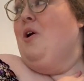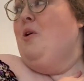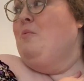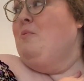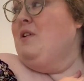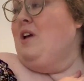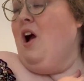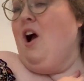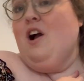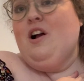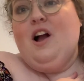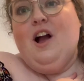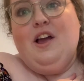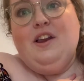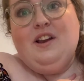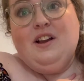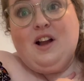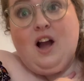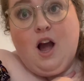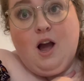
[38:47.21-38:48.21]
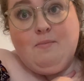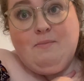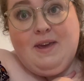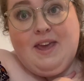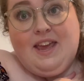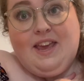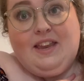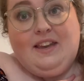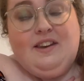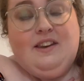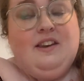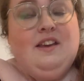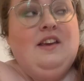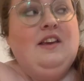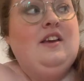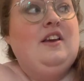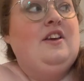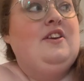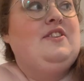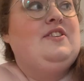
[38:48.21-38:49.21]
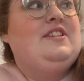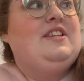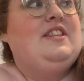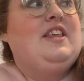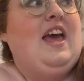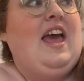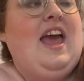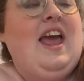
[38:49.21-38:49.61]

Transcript: we are kind of coming to the